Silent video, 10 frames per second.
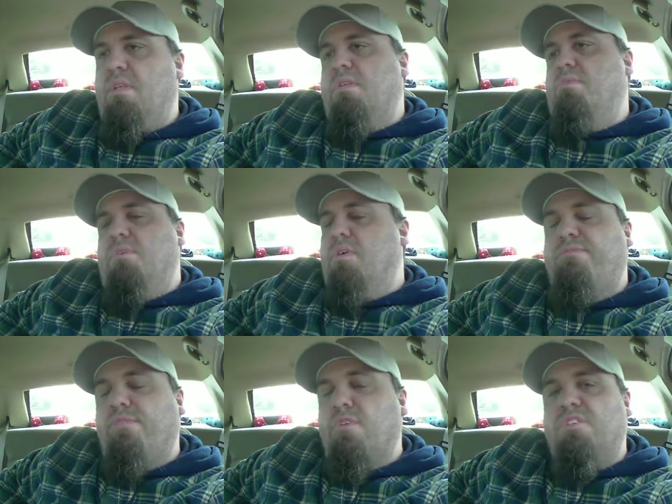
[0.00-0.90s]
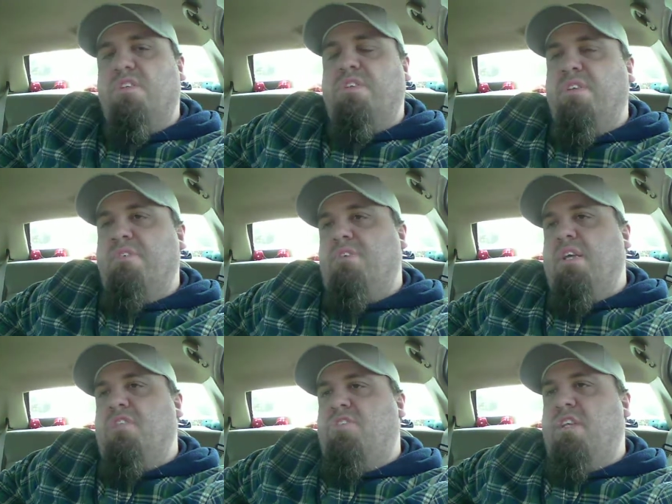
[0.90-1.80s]
unfortunately never had
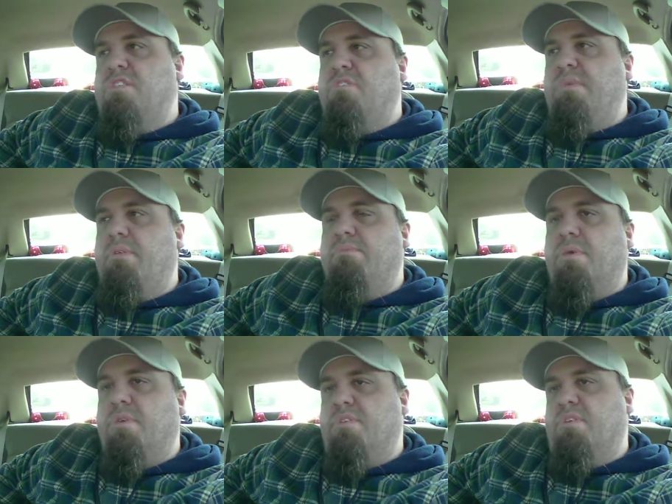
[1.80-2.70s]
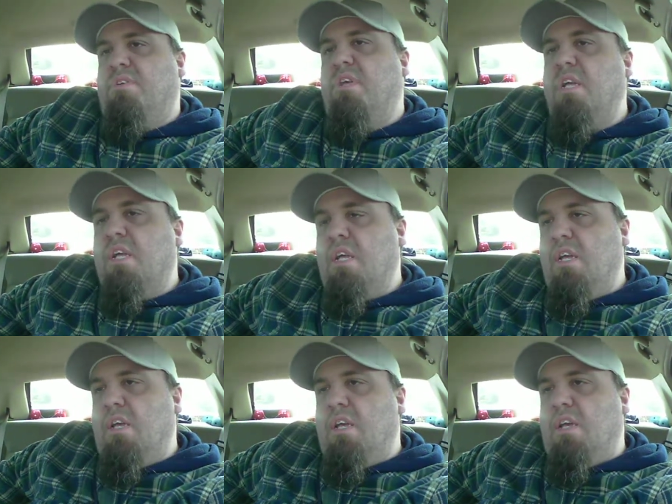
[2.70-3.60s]
the chance to meet in person
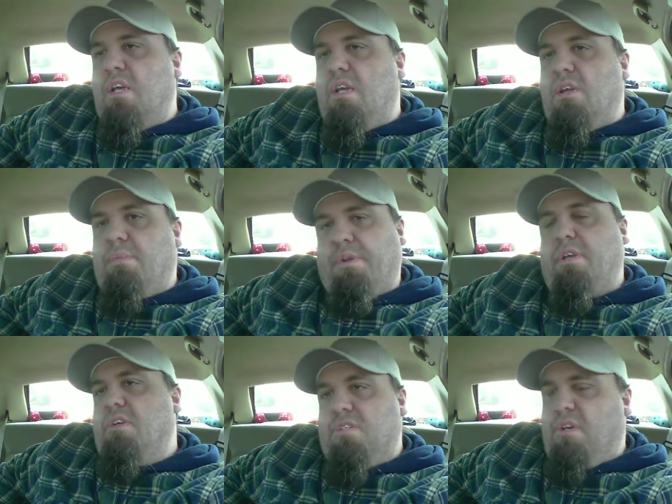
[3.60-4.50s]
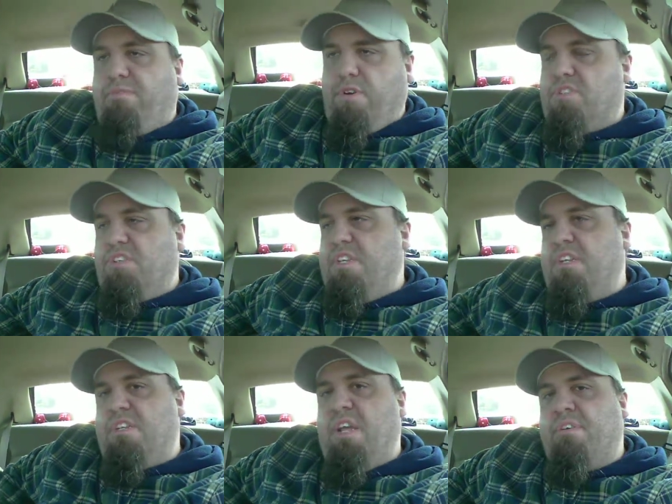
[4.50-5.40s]
because unfortunately he
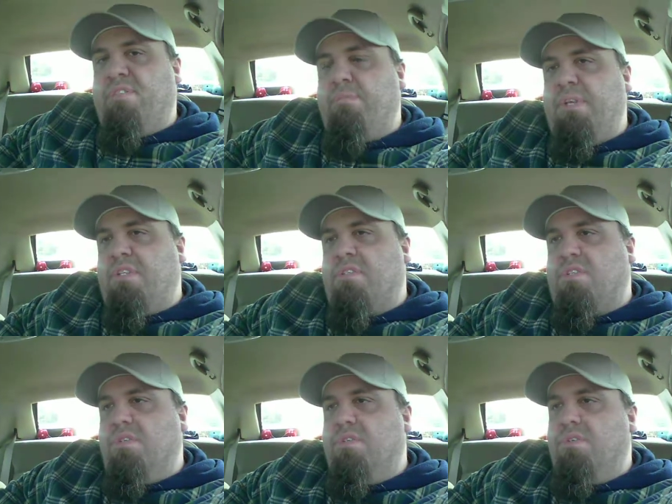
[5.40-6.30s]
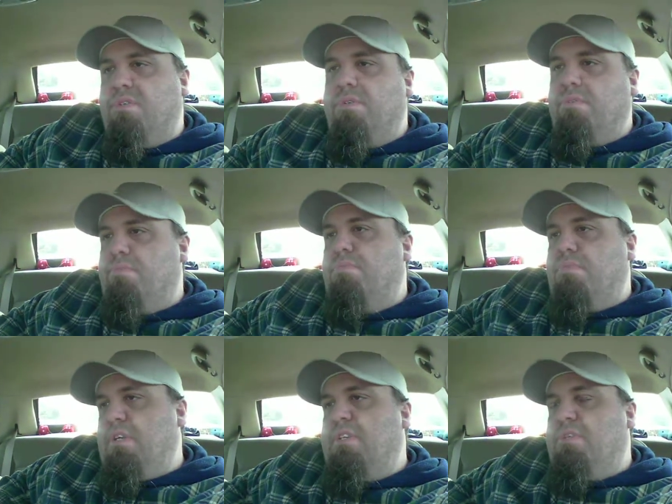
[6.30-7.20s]
didn't have the means to
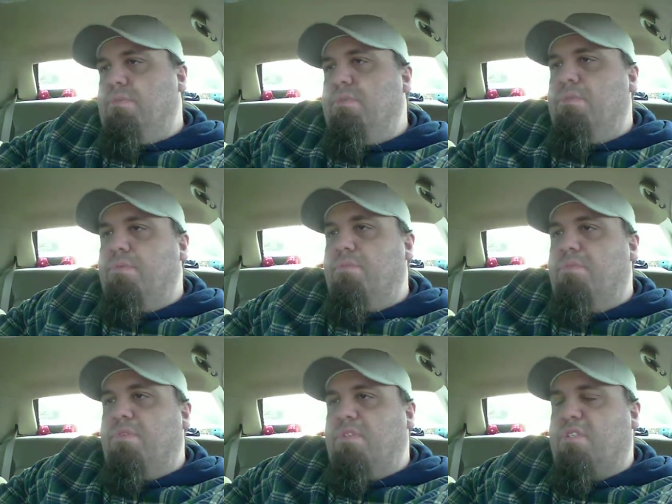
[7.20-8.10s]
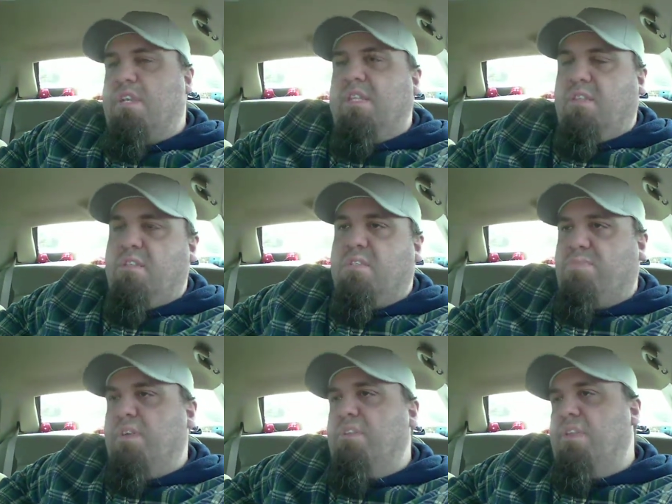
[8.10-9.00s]
get to the state that this
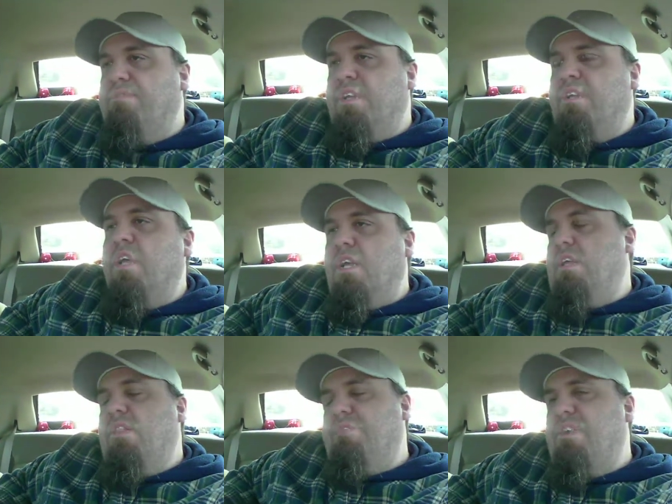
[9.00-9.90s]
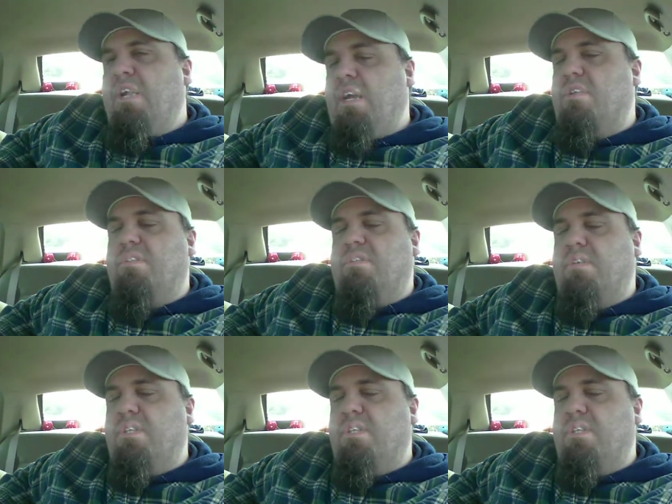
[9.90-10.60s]
friend lived in. He lived in out of, you know he